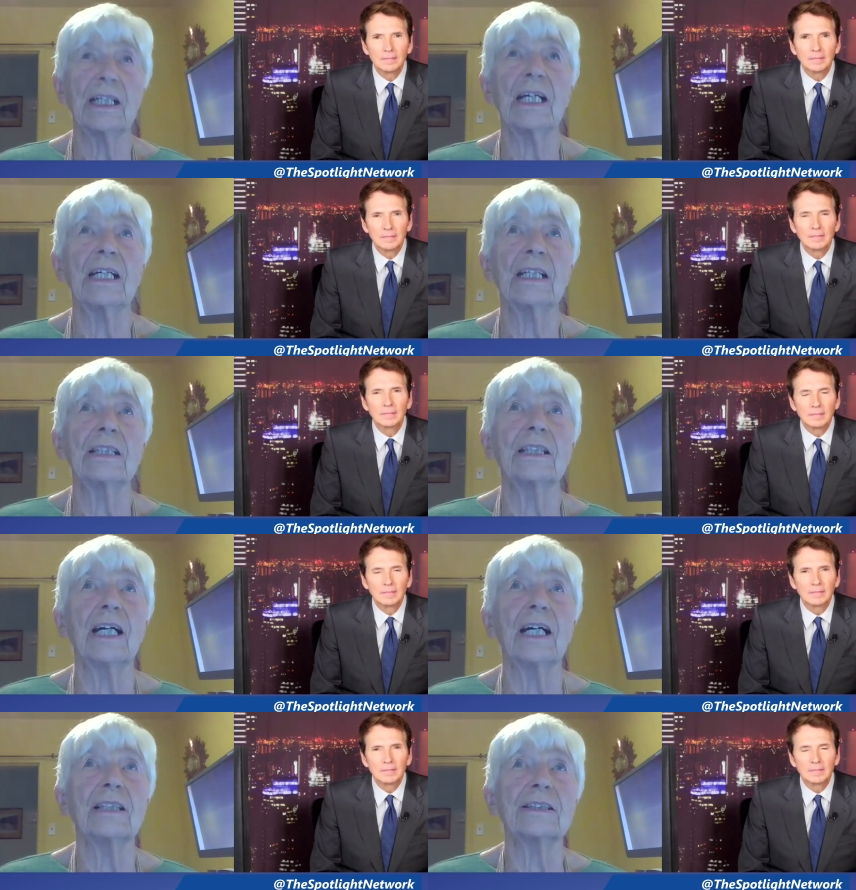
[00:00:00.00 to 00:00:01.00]
Speaker 1: and
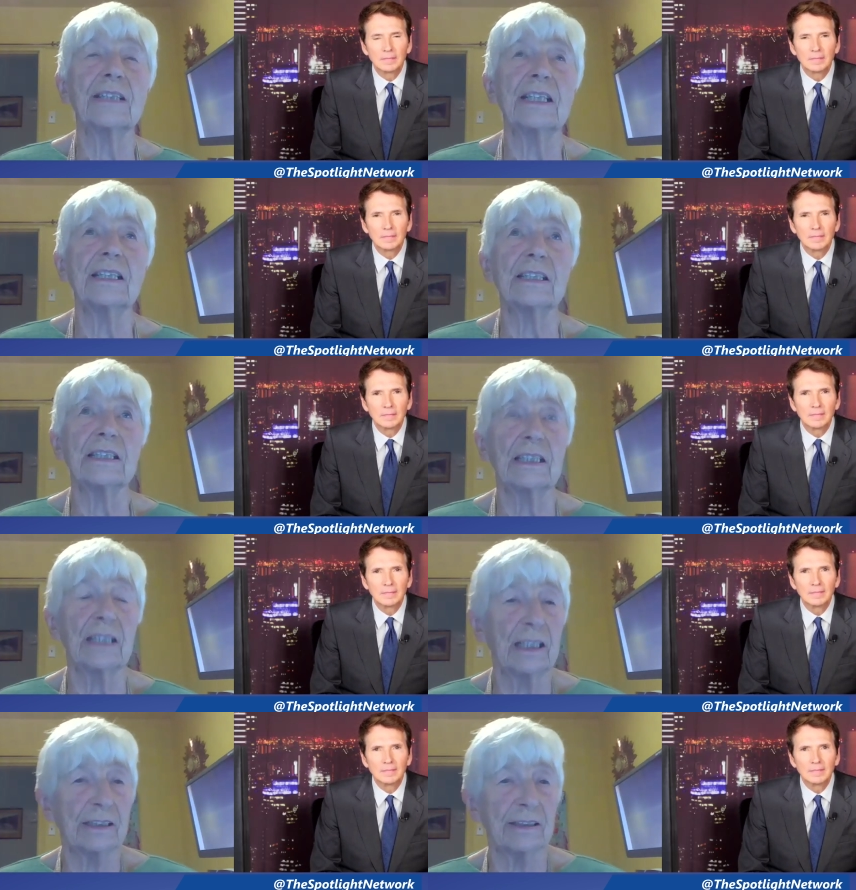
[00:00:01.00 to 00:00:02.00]
uh, see the
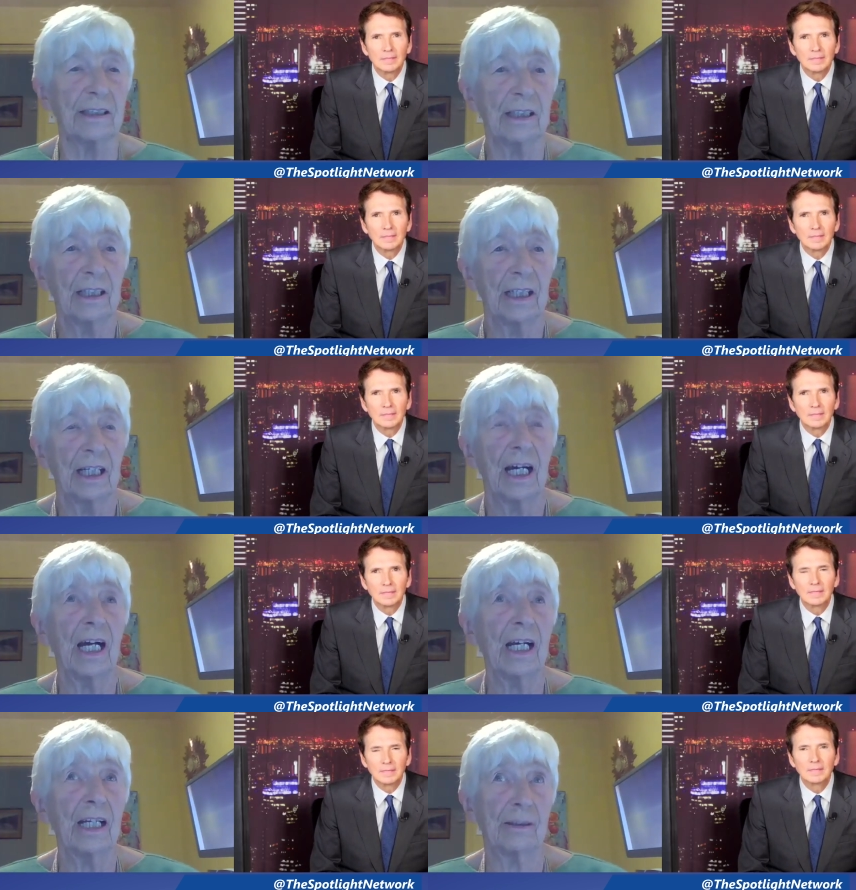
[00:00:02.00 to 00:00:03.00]
delight
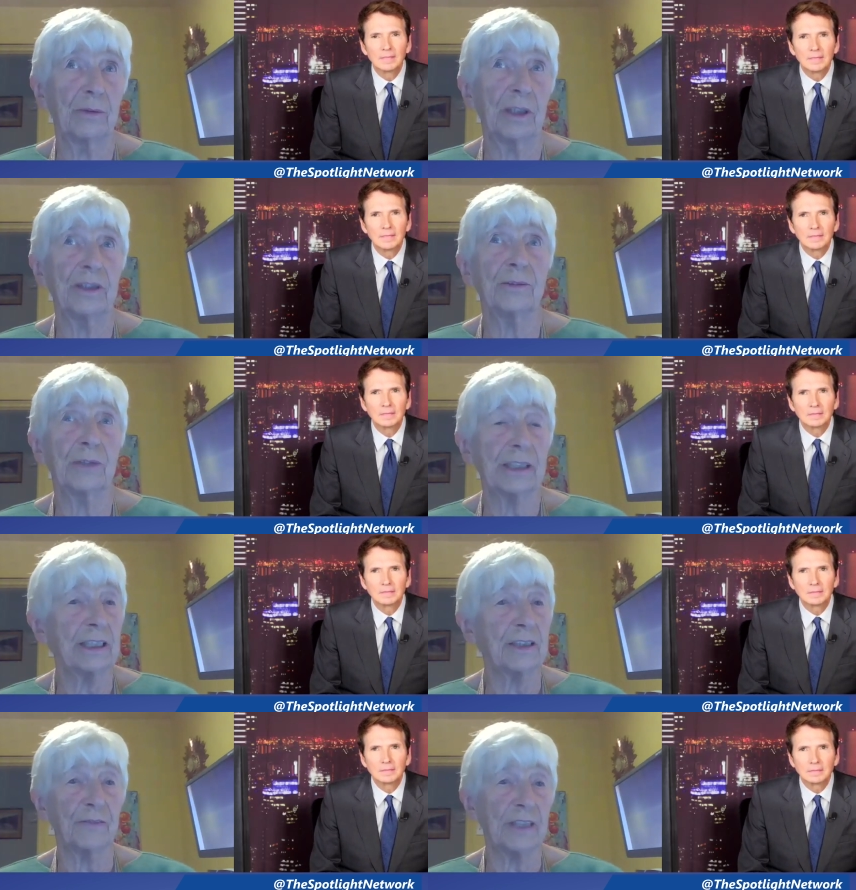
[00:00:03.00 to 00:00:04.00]
I, you know, on
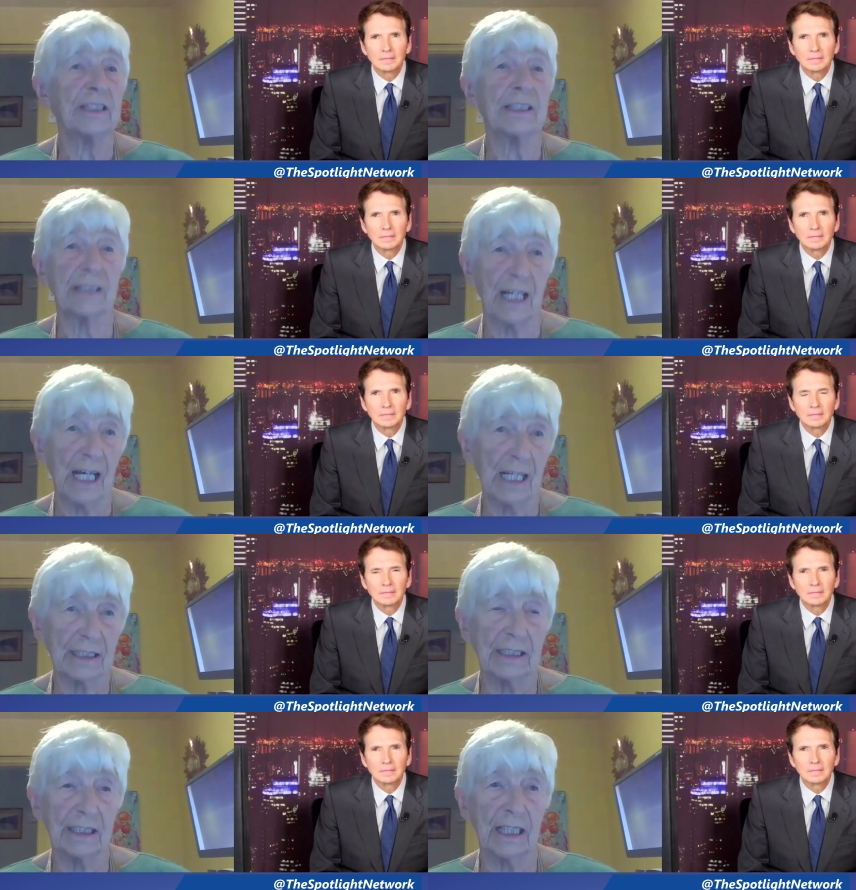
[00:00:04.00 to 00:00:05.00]
kids' faces. I
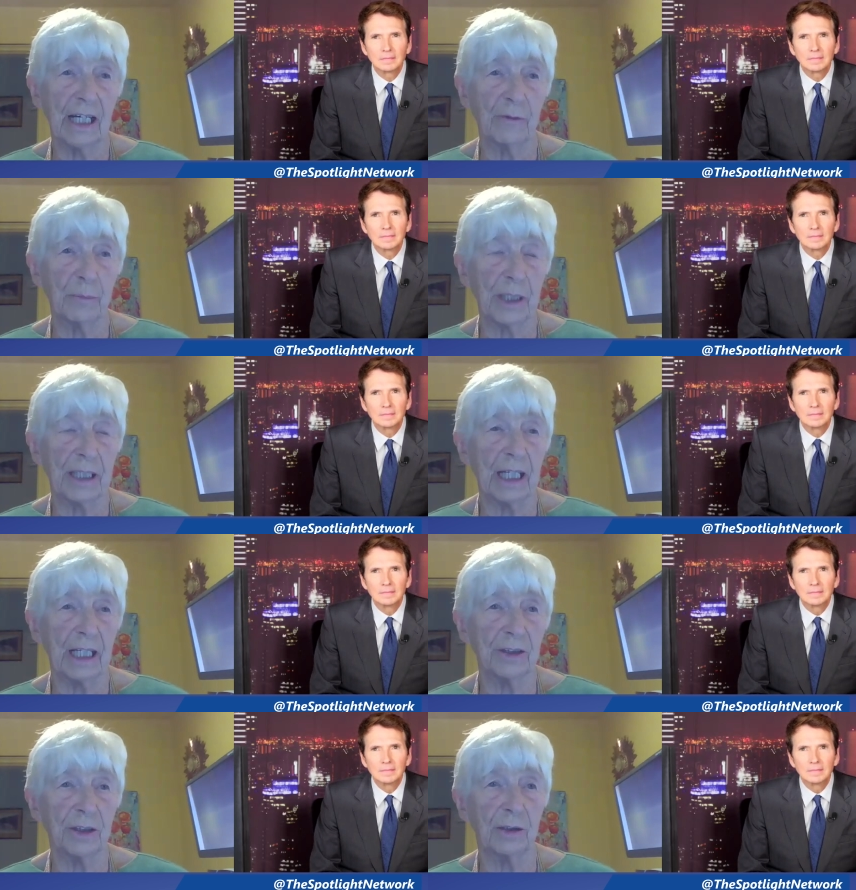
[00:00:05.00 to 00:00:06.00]
actually did have a pet
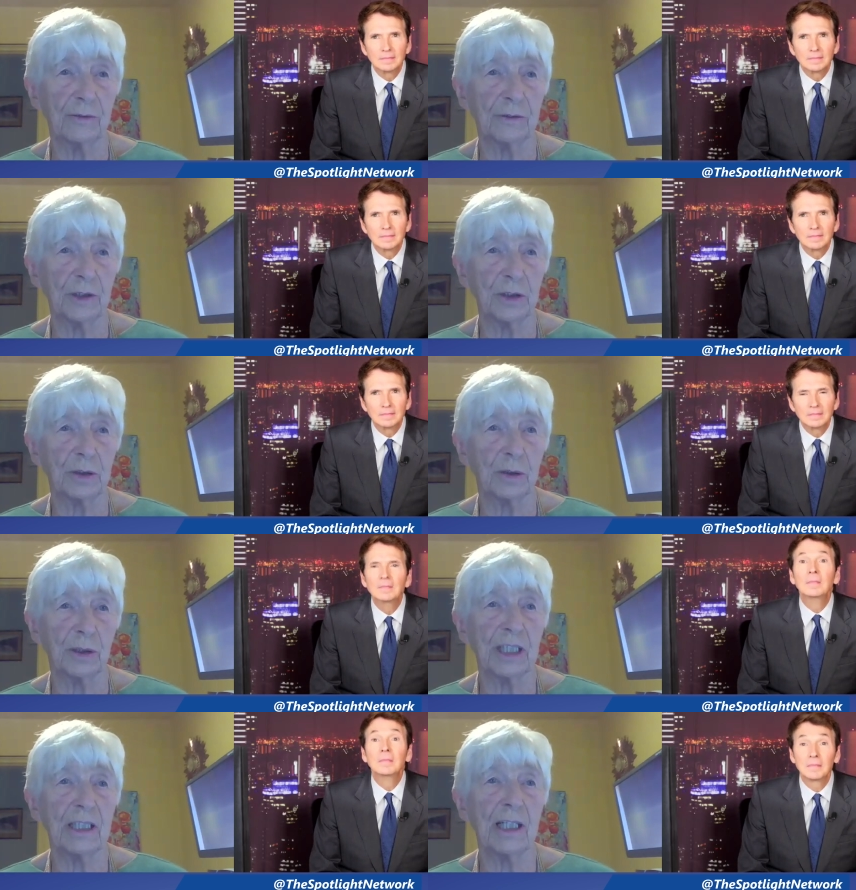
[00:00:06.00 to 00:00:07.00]
hedgehog for a short
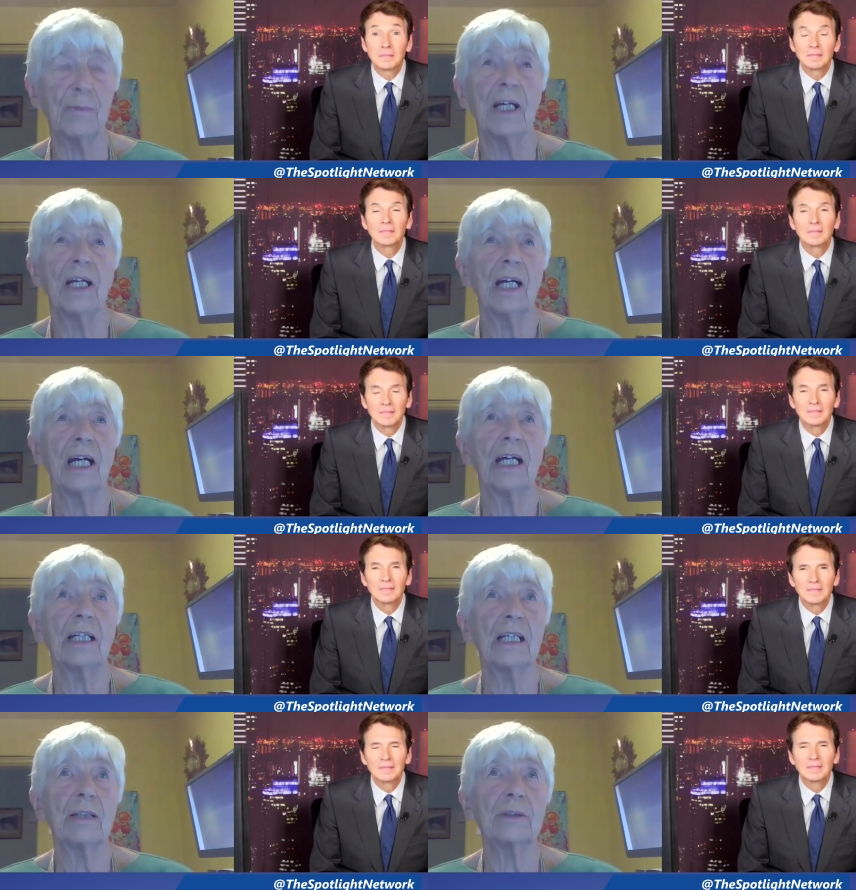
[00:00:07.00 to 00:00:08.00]
time, and
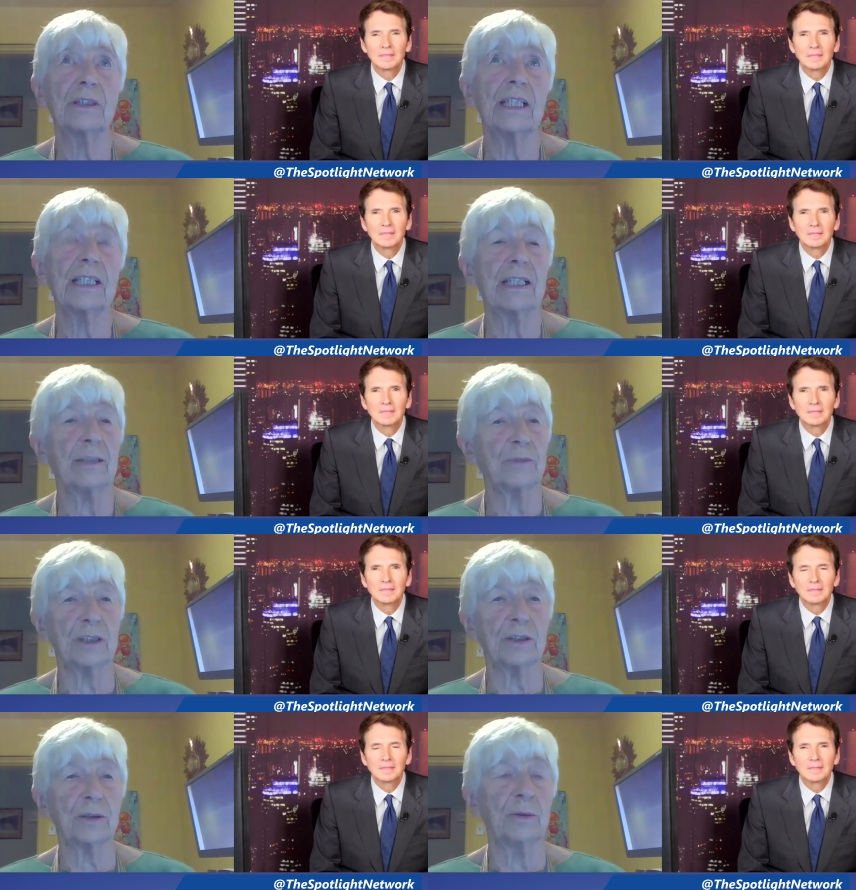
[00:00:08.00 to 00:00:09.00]
I would take him to
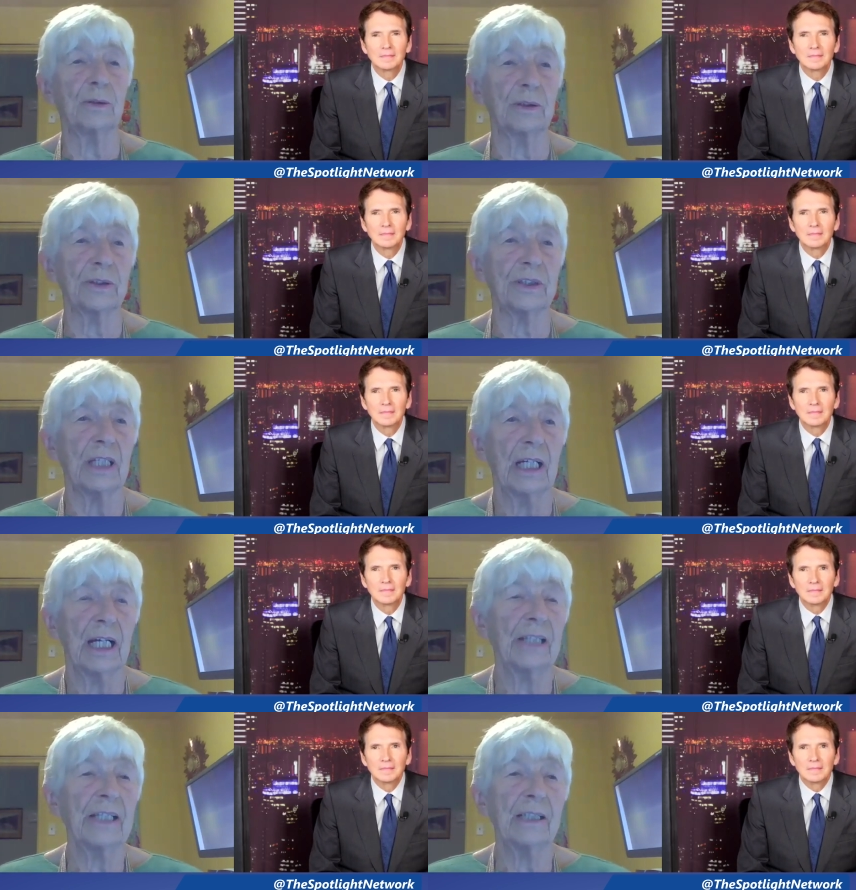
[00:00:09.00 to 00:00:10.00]
schools,
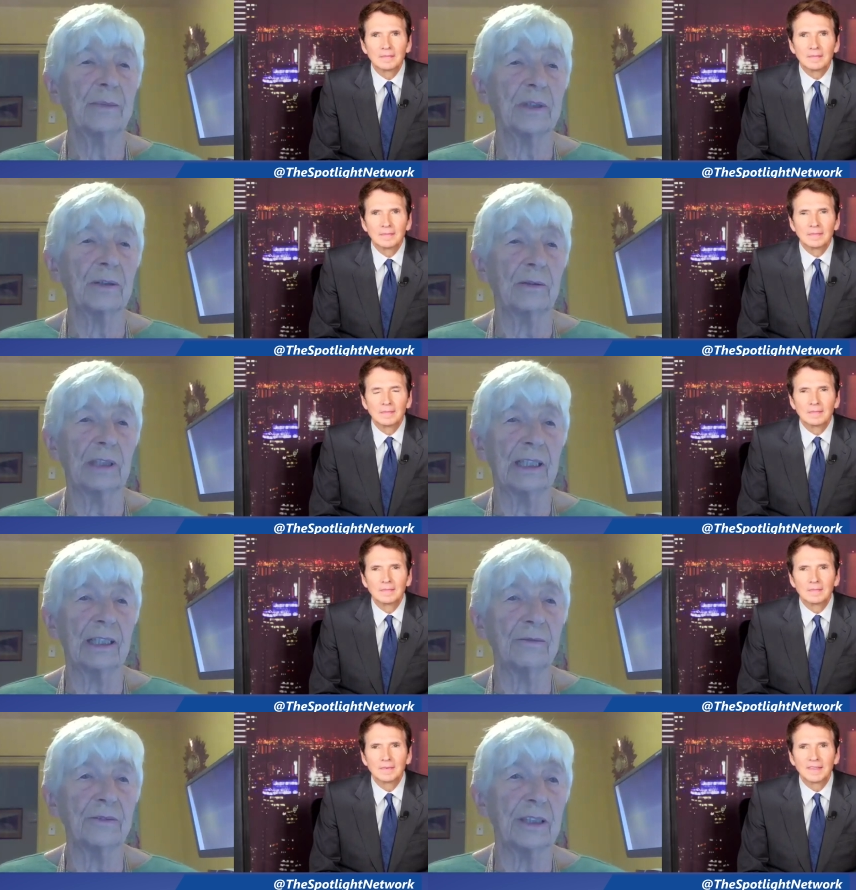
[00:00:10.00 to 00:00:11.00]
and they absolutely
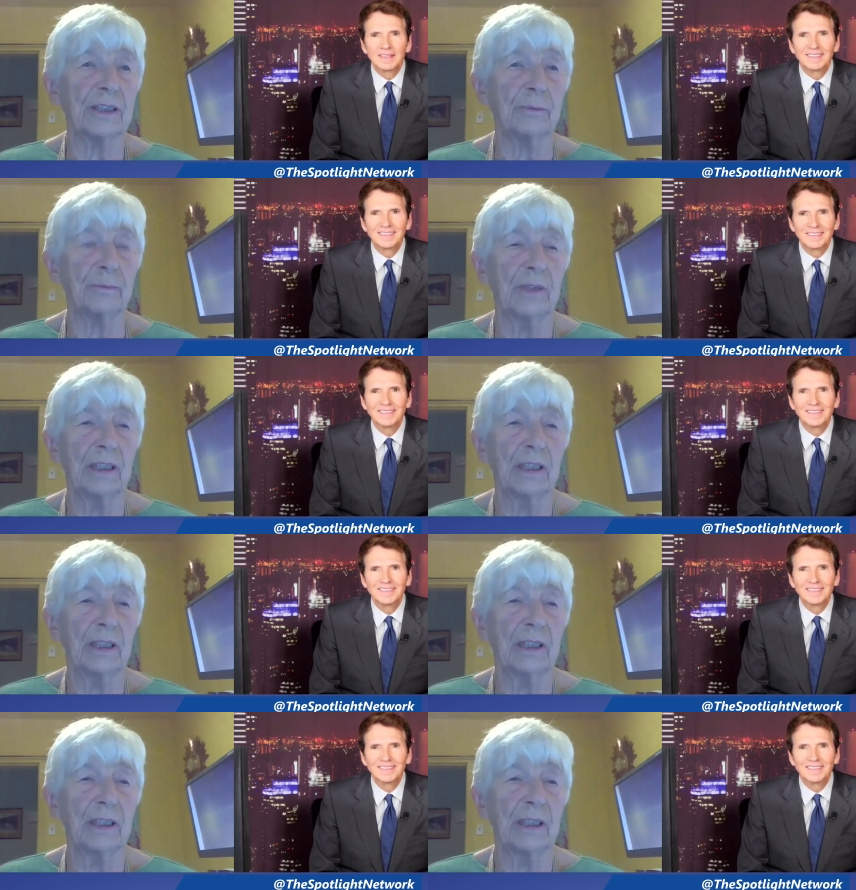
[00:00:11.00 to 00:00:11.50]
loved him.